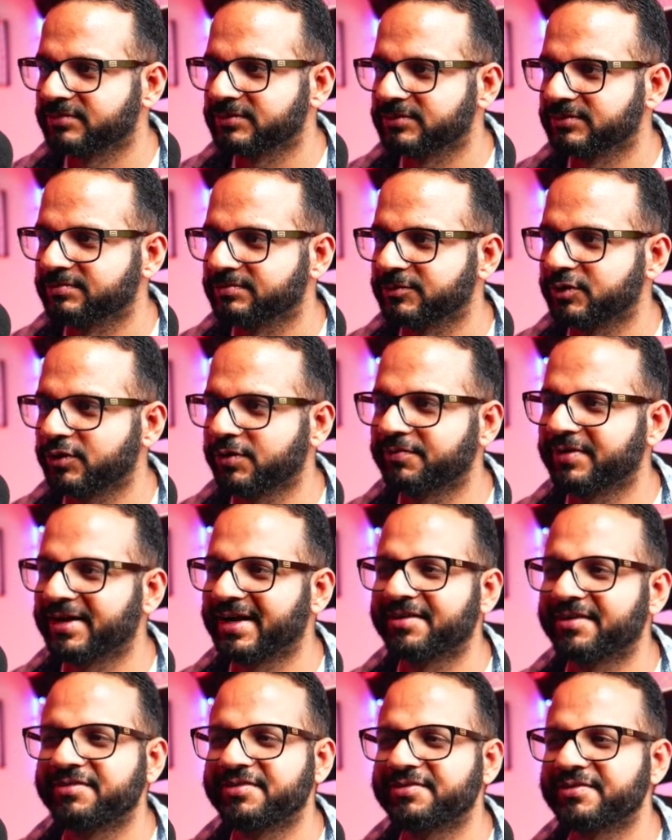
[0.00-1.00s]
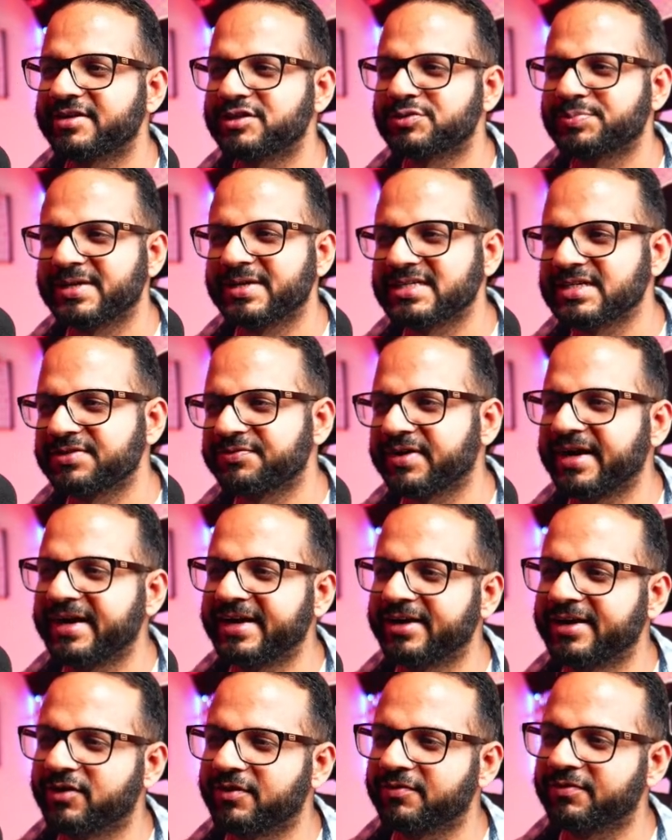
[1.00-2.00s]
you know, whatever we have
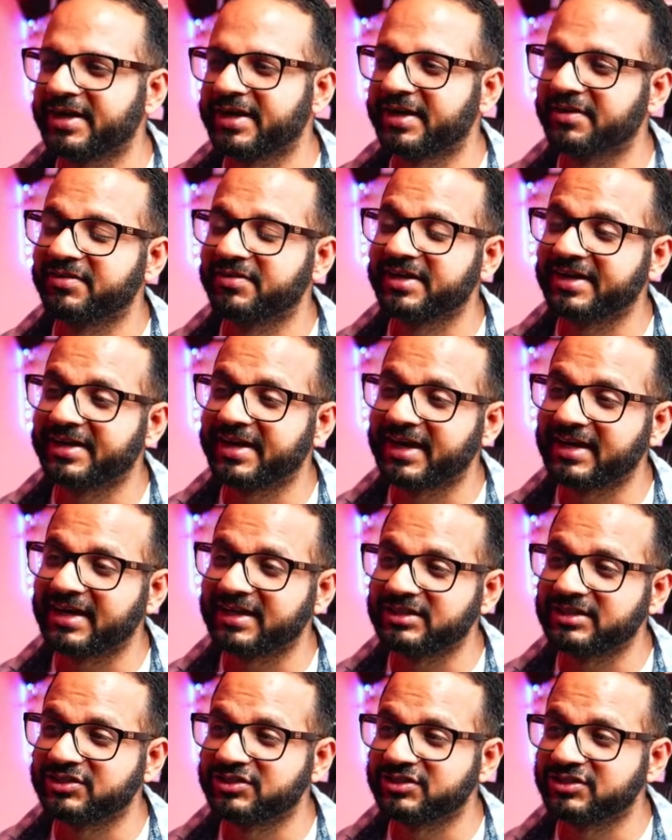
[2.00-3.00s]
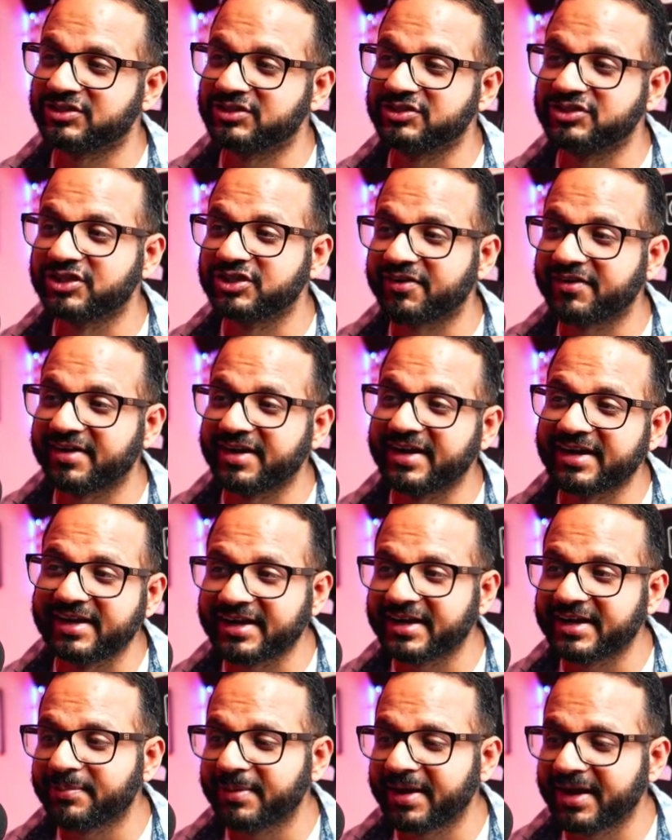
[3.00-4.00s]
specified or whatever it had
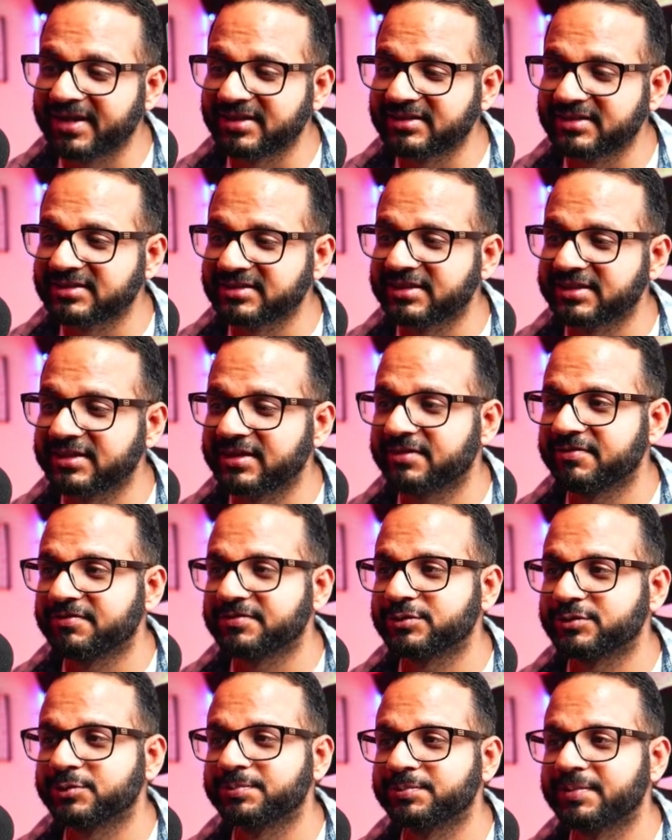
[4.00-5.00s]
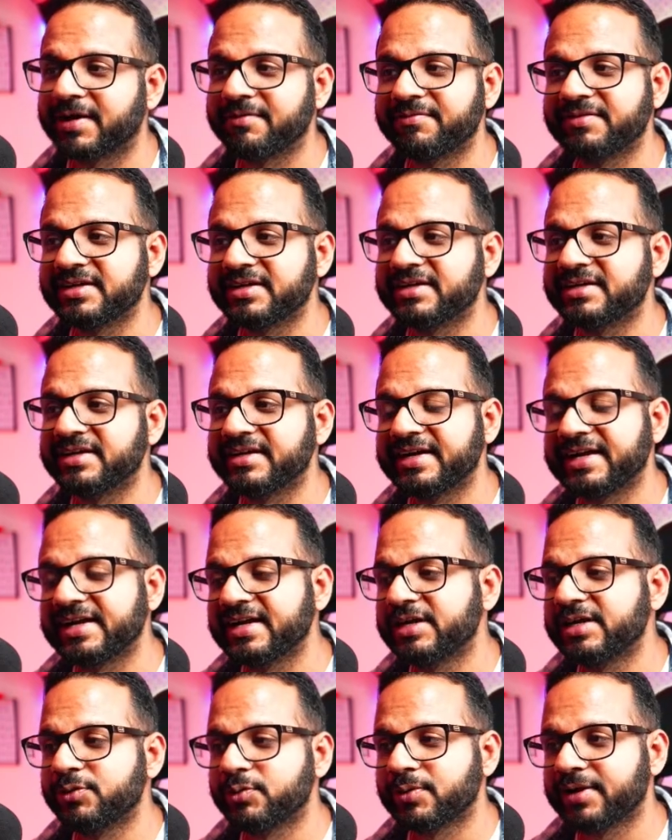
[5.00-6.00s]
generated by itself. So every detail
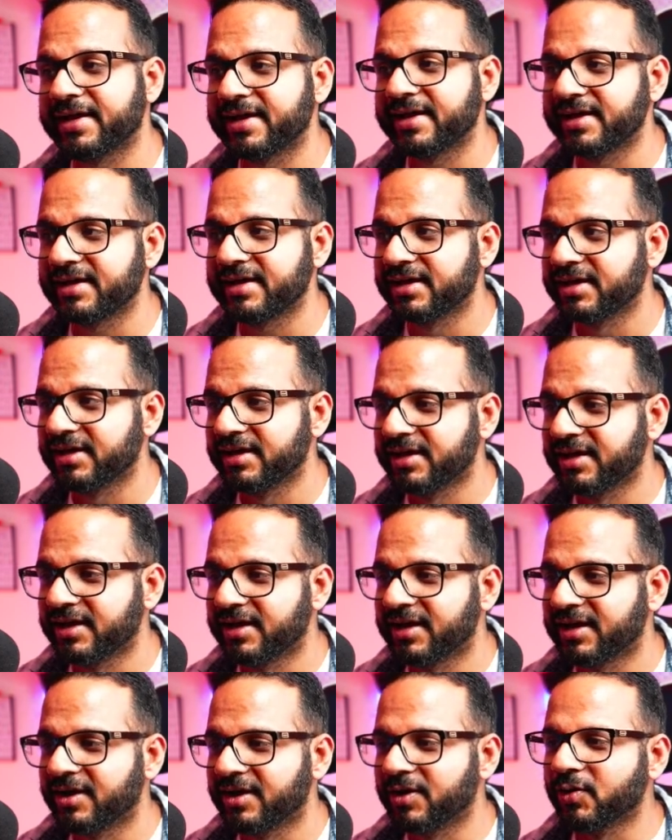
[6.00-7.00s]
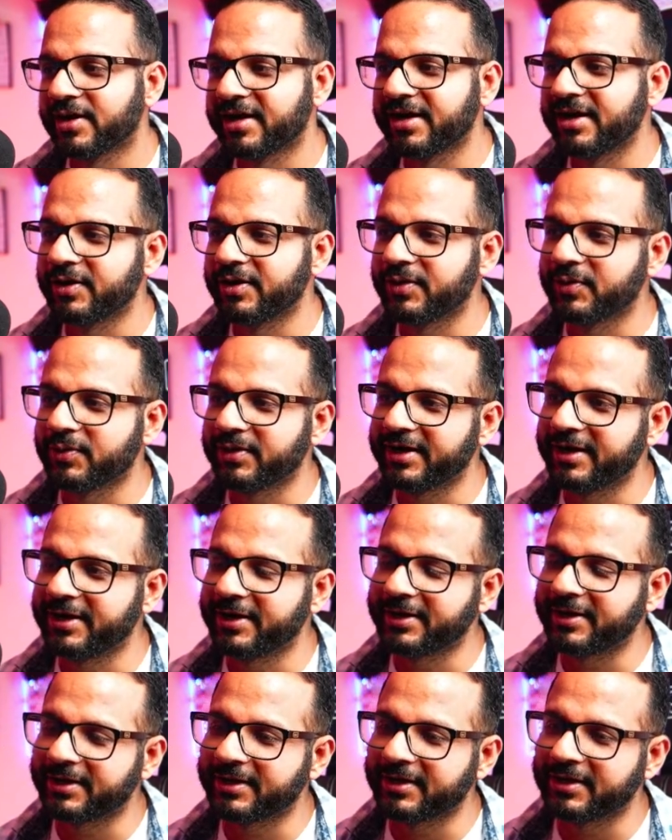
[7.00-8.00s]
you can look into it
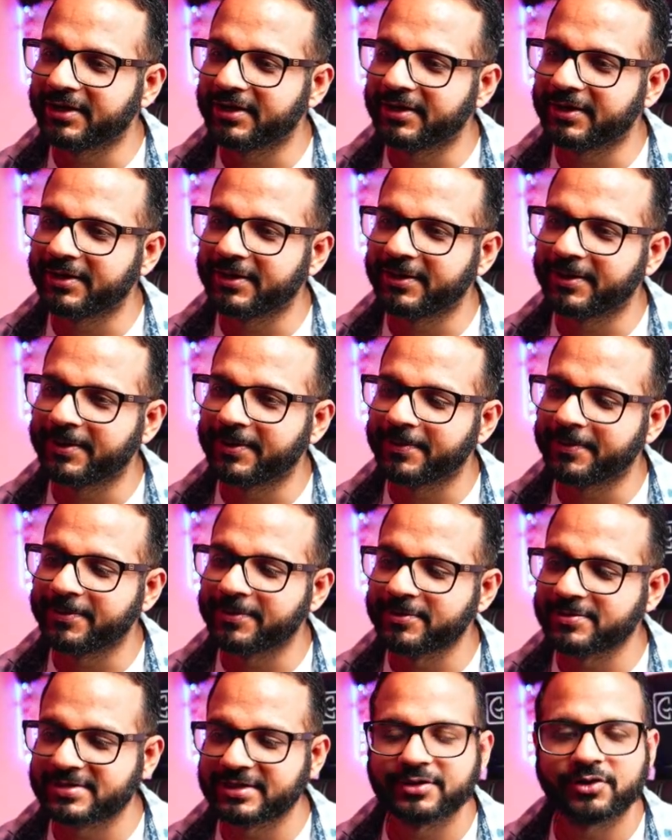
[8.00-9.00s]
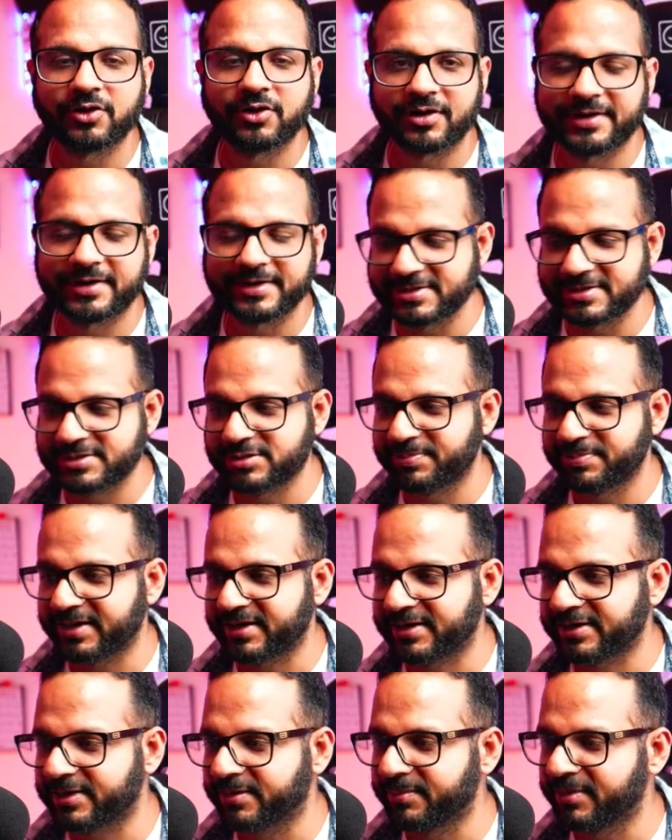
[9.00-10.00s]
using Docker
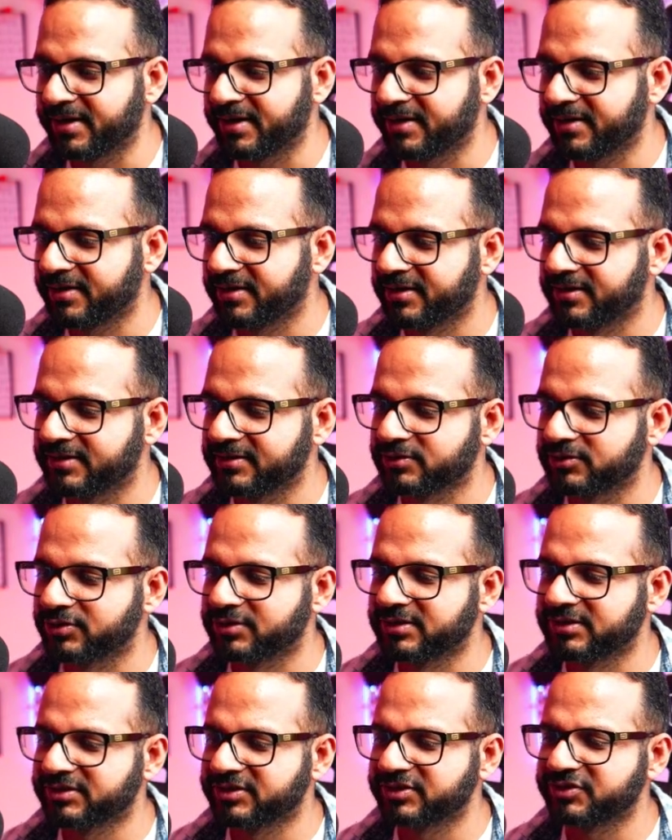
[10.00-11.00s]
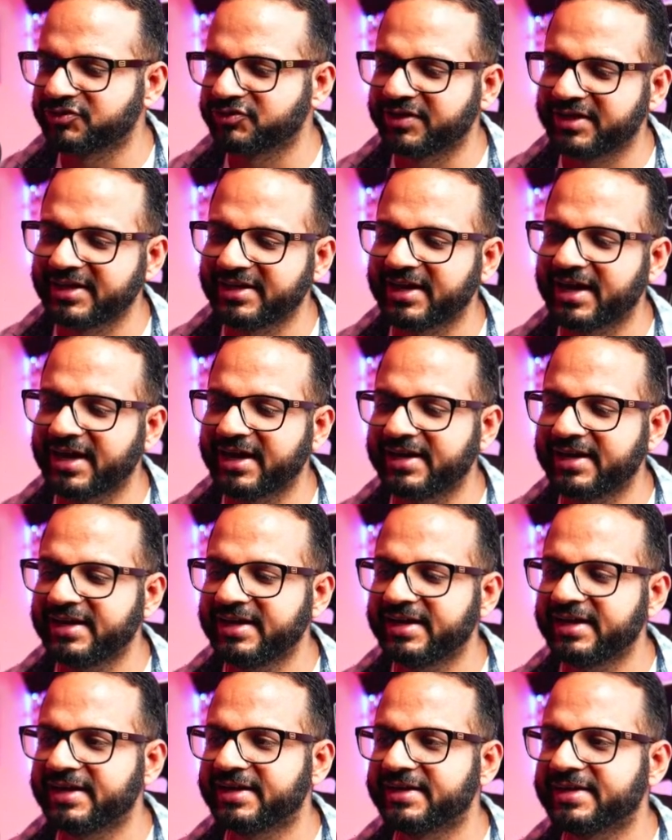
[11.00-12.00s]
inspect command. So this is really
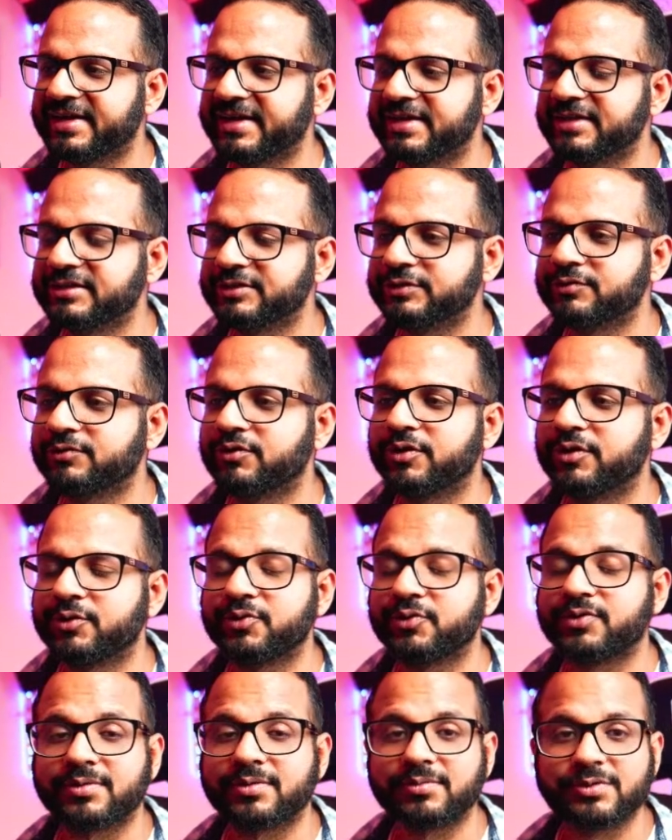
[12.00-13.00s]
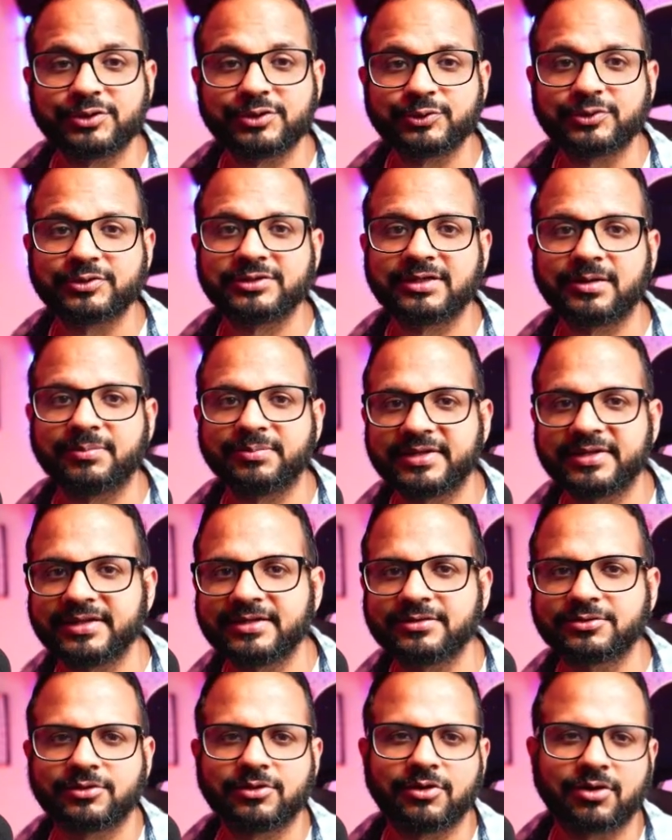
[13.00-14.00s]
handy in case you want to troubleshoot something.
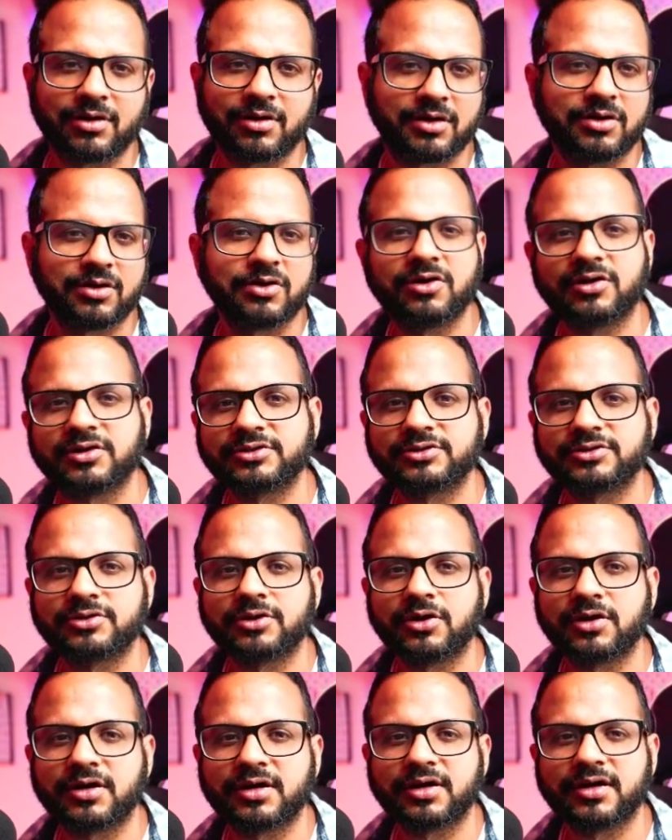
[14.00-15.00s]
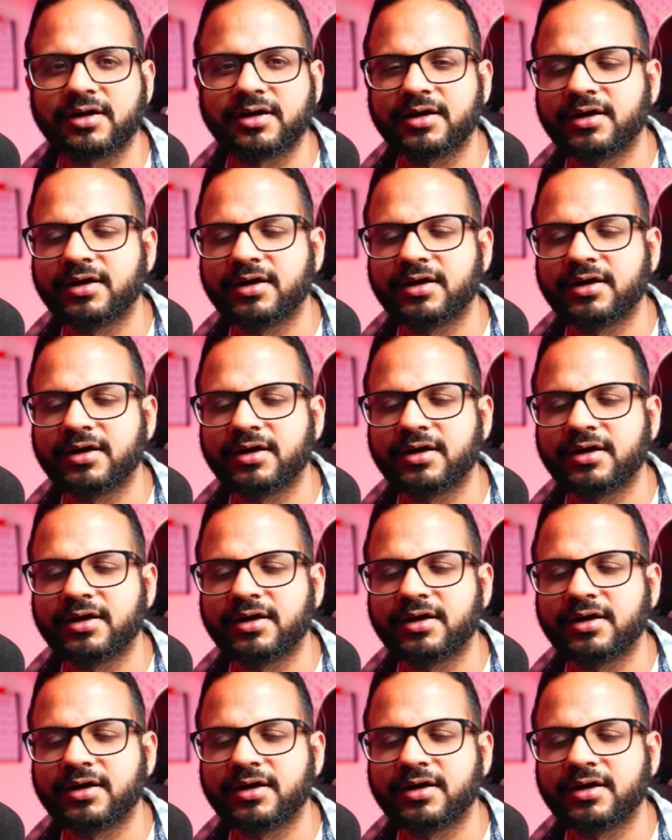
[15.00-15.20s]
So Docker logs, Docker